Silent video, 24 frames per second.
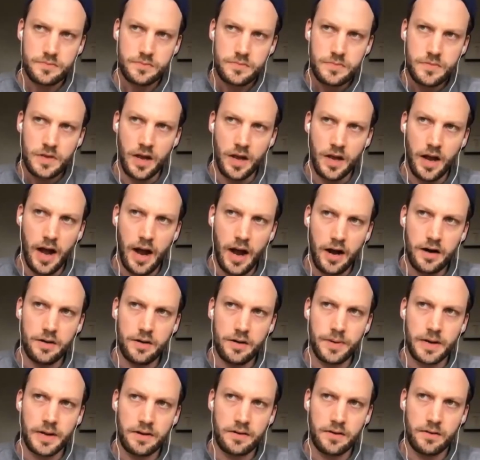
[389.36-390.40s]
uh,
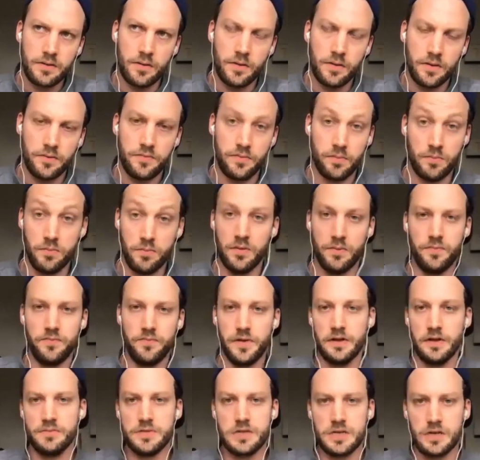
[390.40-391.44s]
Arabic uh, uh,
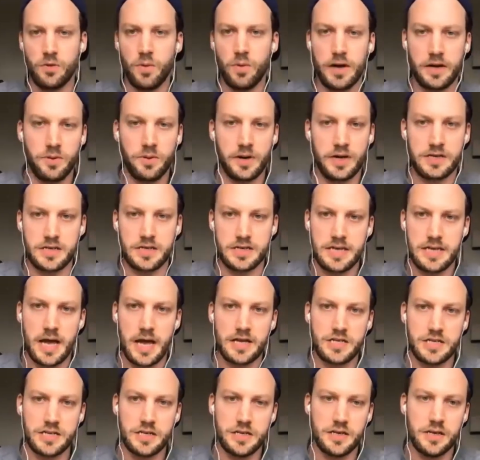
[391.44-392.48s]
films in quite quick
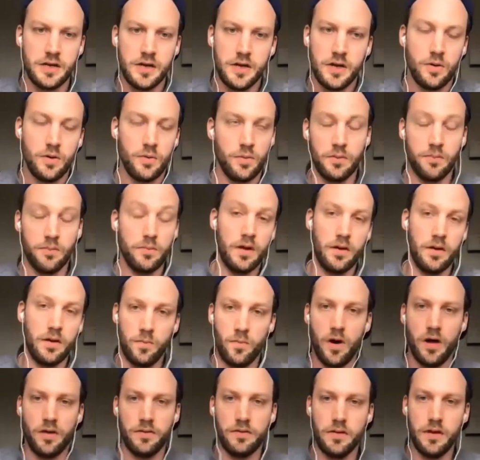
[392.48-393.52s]
succession. Well,
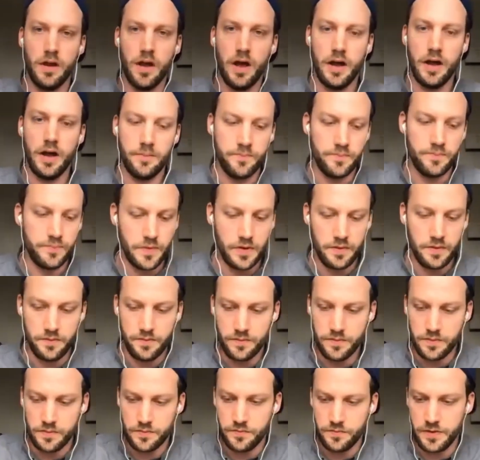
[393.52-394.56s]
one um,
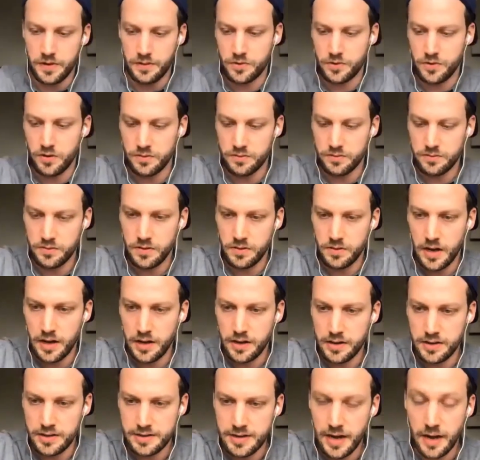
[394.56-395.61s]
film called
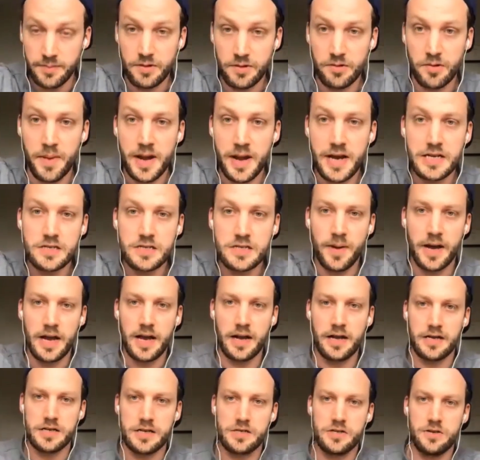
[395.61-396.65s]
uh, The Time That Remains by
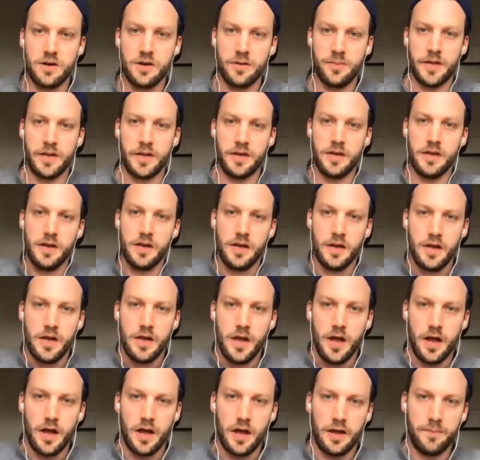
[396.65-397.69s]
Elia Suleiman,
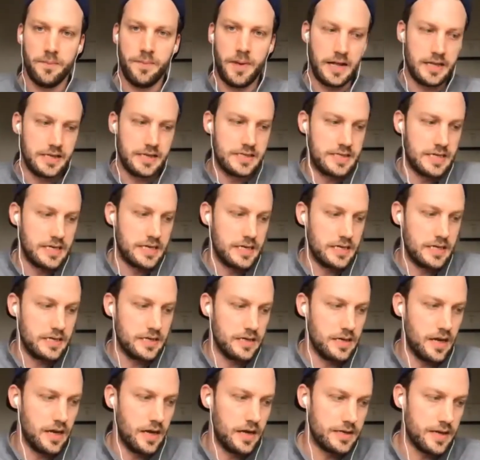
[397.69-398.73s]
uh,
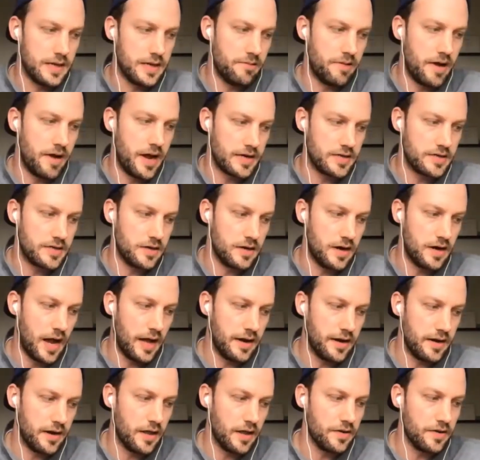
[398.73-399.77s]
Palestinian uh, director,
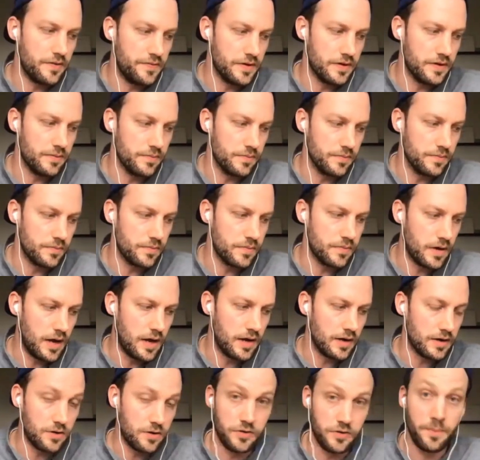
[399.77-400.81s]
and another film
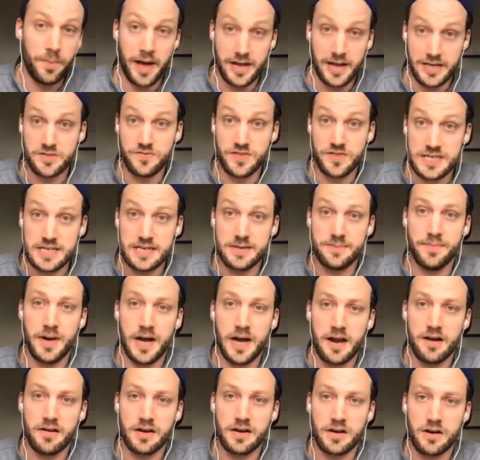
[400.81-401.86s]
uh, called The Band's Visit by
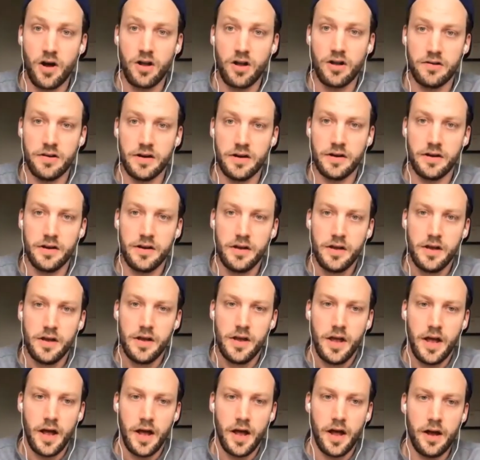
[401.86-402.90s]
Eran Kolirin,
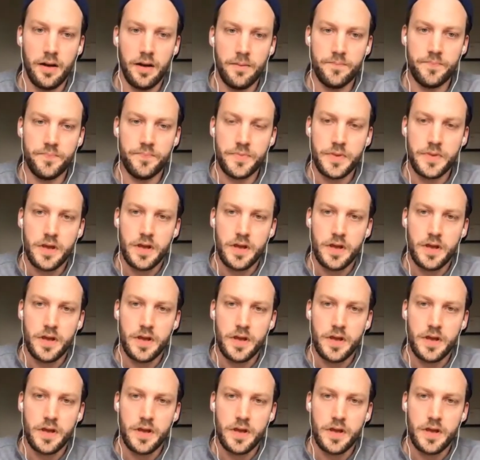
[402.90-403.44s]
Um,